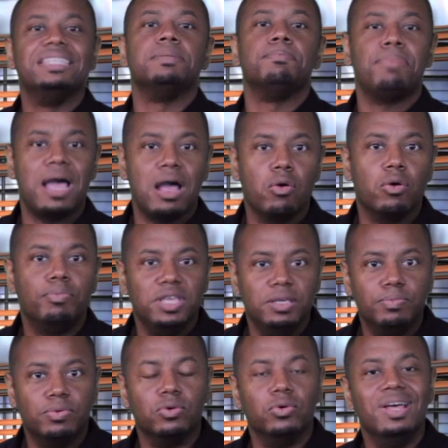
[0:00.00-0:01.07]
is empower
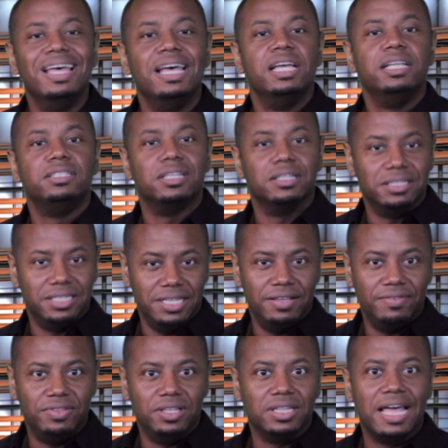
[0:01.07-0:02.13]
people to
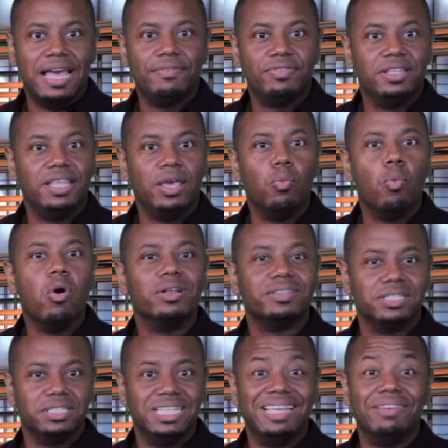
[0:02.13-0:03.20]
live the life that they
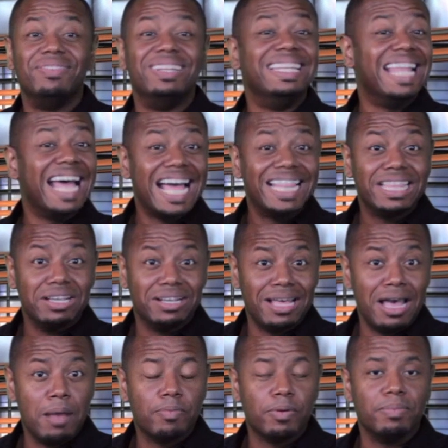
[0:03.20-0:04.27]
want to live, not their
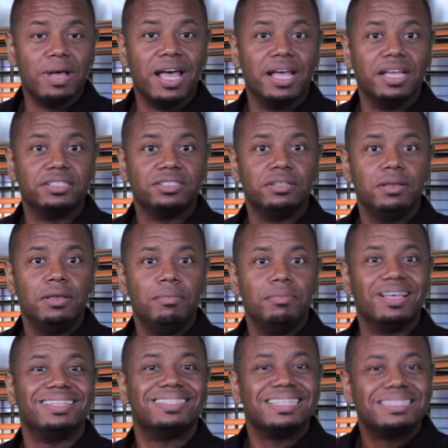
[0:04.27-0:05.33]
compromise,
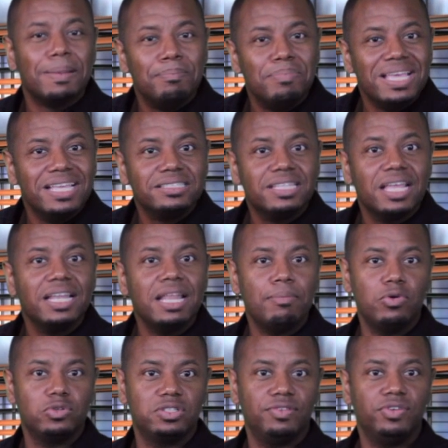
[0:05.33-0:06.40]
because that's the biggest thing that
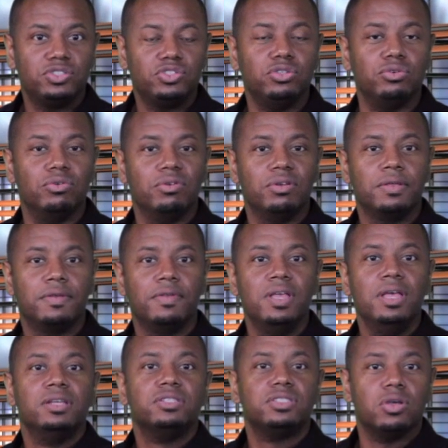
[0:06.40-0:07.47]
most of us do.
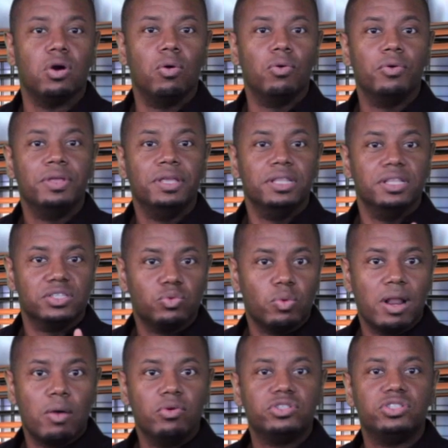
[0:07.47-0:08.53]
So this is
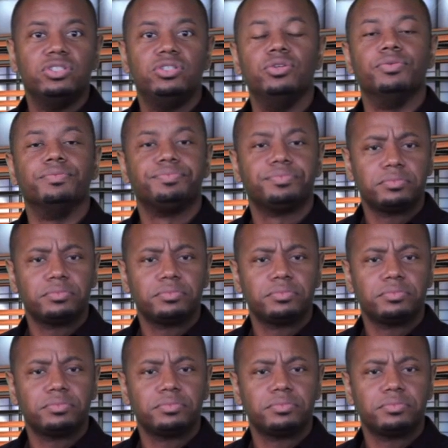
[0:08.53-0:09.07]
what I want you to do.